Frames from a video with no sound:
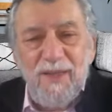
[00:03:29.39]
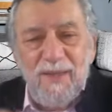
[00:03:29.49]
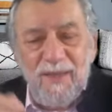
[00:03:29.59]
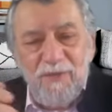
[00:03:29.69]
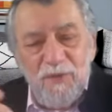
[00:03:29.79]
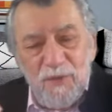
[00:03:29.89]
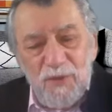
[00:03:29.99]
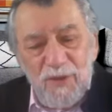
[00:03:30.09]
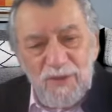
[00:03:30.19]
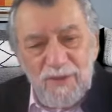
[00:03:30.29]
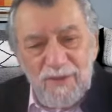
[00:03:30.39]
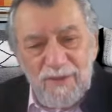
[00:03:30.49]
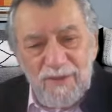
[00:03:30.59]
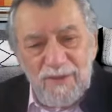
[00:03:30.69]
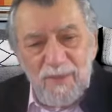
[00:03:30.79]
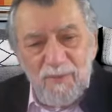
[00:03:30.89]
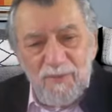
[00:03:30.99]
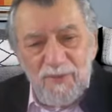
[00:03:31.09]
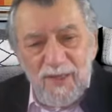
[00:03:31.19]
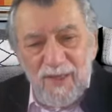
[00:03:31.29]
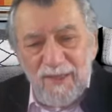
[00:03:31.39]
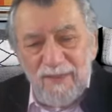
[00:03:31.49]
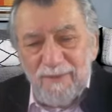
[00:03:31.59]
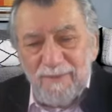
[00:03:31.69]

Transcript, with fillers: that if you learn this name of God